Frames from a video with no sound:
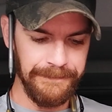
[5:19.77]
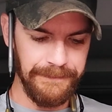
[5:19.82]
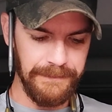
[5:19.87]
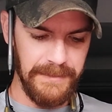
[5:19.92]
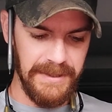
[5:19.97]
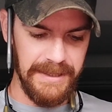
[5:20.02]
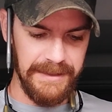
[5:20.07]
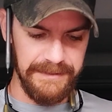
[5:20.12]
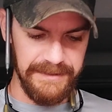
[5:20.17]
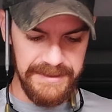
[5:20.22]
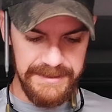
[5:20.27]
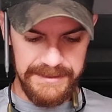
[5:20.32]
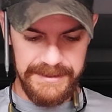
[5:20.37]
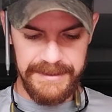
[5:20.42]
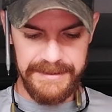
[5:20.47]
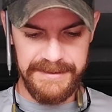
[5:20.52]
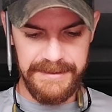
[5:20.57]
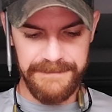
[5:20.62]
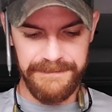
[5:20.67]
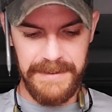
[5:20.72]
But these
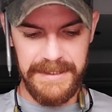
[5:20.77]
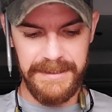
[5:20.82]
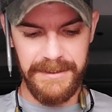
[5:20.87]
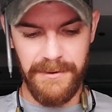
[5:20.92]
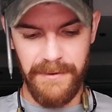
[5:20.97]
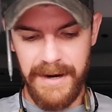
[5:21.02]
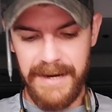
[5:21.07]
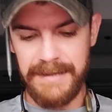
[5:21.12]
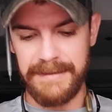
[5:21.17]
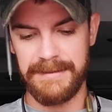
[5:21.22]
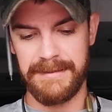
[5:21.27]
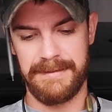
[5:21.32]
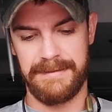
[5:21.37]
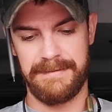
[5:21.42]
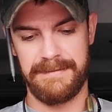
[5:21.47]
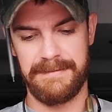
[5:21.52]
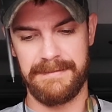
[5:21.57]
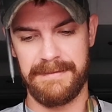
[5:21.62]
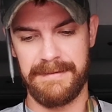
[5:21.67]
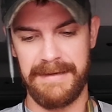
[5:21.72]
things have been great.
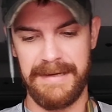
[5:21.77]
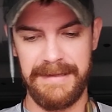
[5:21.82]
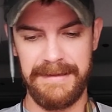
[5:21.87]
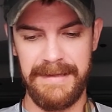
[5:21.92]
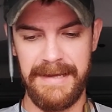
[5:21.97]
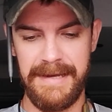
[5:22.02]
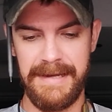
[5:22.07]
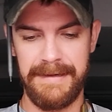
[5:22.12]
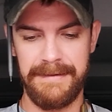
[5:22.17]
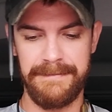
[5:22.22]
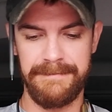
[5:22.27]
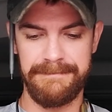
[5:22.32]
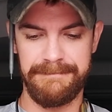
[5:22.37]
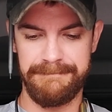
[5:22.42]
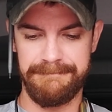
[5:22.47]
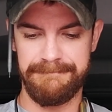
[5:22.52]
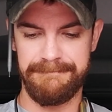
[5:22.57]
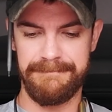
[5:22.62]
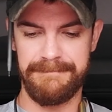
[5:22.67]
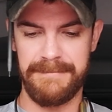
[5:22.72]
And then
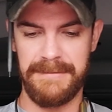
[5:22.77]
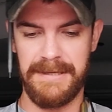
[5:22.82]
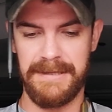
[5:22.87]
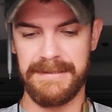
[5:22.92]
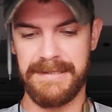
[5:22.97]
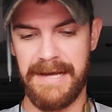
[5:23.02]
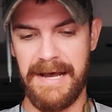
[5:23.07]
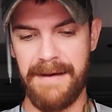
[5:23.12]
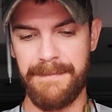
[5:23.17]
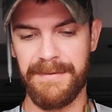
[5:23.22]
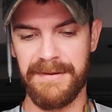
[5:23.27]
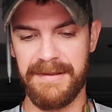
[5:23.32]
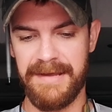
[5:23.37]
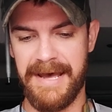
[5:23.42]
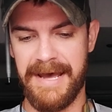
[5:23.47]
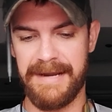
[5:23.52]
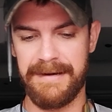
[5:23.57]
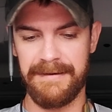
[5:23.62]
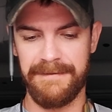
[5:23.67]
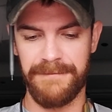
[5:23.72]
on top of
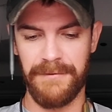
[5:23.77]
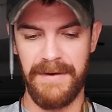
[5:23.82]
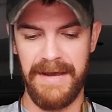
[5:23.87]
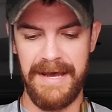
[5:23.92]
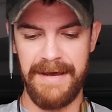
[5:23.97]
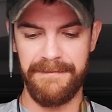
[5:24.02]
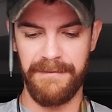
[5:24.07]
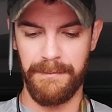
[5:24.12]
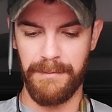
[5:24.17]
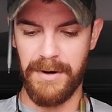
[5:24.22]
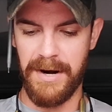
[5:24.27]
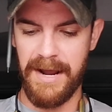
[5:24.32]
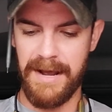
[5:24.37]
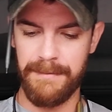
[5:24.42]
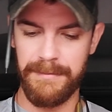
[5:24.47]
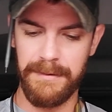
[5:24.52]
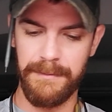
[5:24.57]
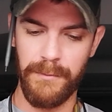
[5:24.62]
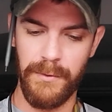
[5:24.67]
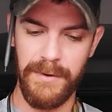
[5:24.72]
that, if you have a
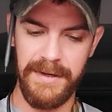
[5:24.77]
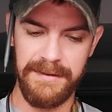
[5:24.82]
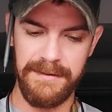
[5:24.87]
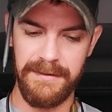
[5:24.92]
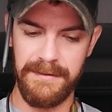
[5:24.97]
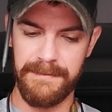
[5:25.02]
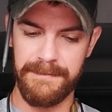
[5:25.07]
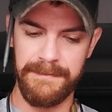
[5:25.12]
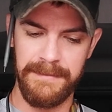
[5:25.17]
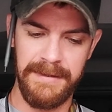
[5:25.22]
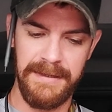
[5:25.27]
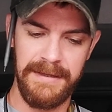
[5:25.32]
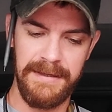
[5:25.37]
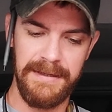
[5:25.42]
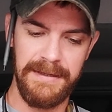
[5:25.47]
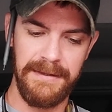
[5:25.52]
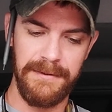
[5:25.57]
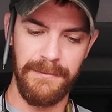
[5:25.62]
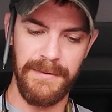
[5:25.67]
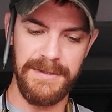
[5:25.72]
problem with them,
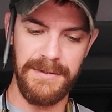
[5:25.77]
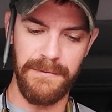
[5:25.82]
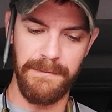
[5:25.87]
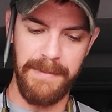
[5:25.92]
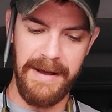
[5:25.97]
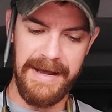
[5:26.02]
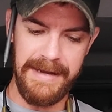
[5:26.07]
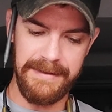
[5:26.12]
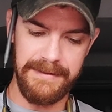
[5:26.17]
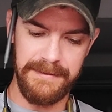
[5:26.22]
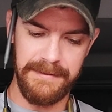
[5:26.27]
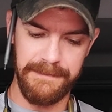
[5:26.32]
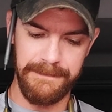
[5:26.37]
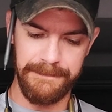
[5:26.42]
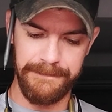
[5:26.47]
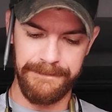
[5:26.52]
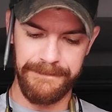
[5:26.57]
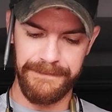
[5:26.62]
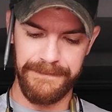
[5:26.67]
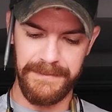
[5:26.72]
when you buy
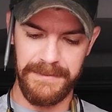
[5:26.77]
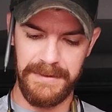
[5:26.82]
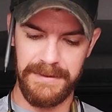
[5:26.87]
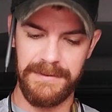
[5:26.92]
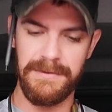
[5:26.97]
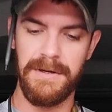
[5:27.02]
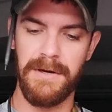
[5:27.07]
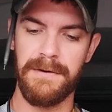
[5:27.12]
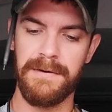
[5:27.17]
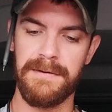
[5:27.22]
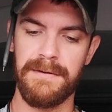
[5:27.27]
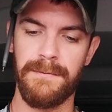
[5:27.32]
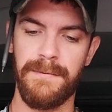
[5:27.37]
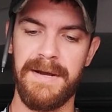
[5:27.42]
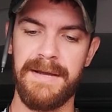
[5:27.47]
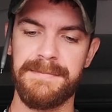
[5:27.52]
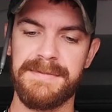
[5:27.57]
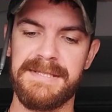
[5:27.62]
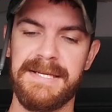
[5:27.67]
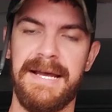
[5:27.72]
them, you go to the
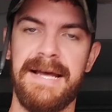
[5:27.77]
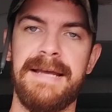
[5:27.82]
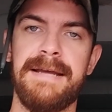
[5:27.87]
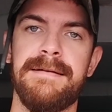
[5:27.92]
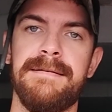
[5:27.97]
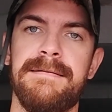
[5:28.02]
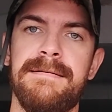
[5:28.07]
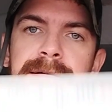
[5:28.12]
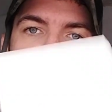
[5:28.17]
website